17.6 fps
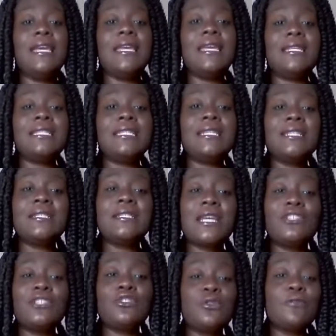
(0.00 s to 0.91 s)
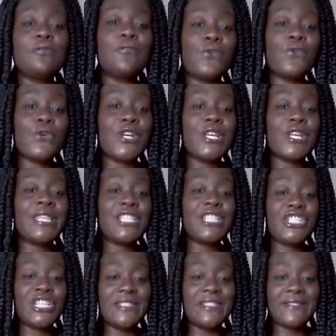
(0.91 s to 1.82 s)
It's essential for the
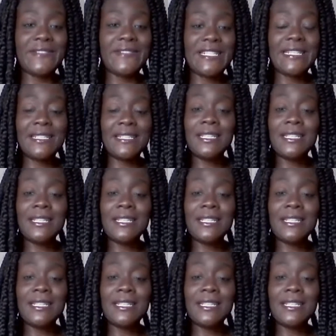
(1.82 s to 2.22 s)
shift.